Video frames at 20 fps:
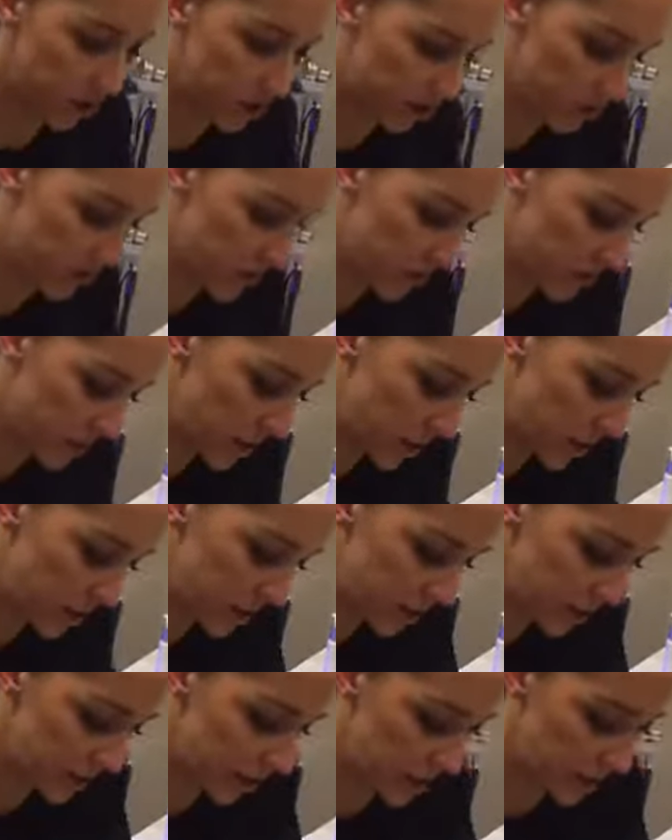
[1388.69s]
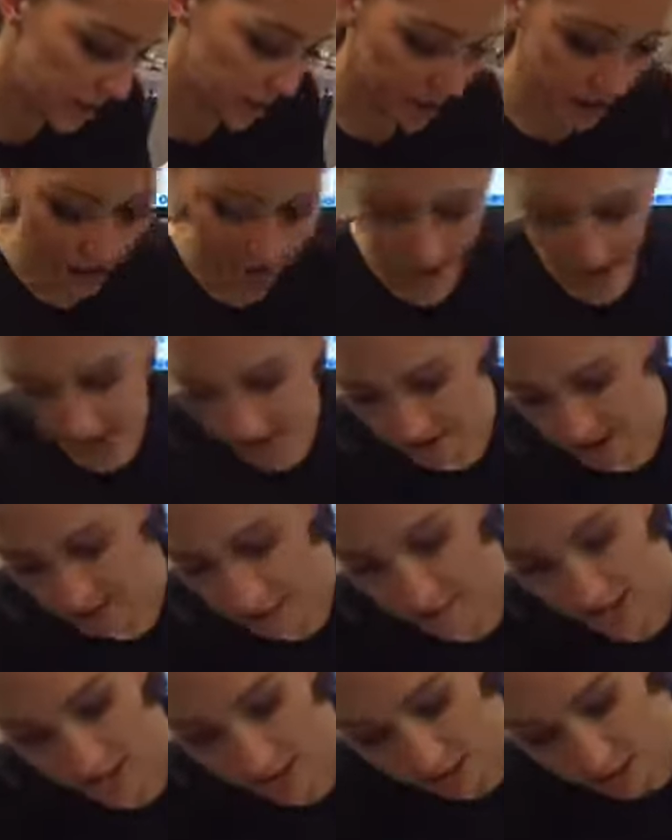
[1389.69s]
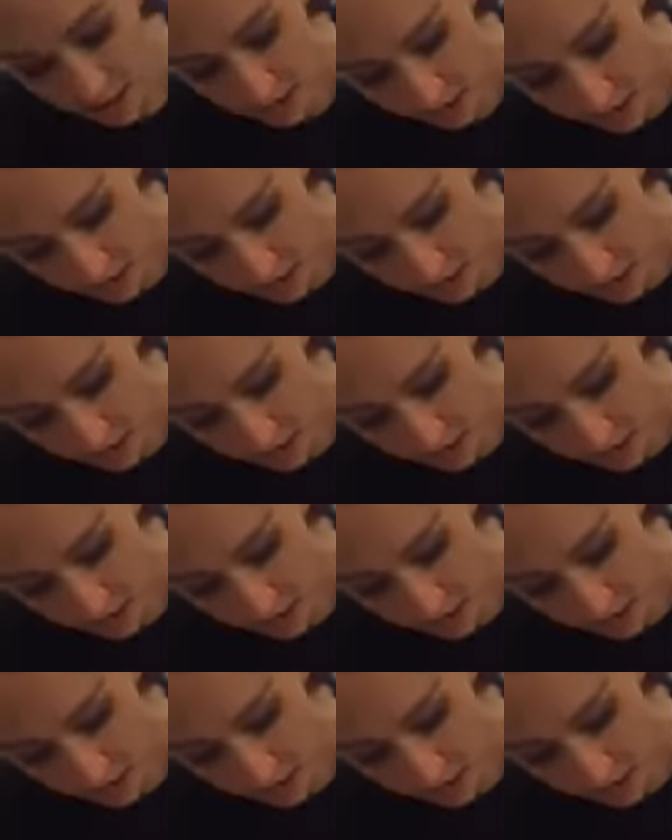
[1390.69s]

treatment, depending on your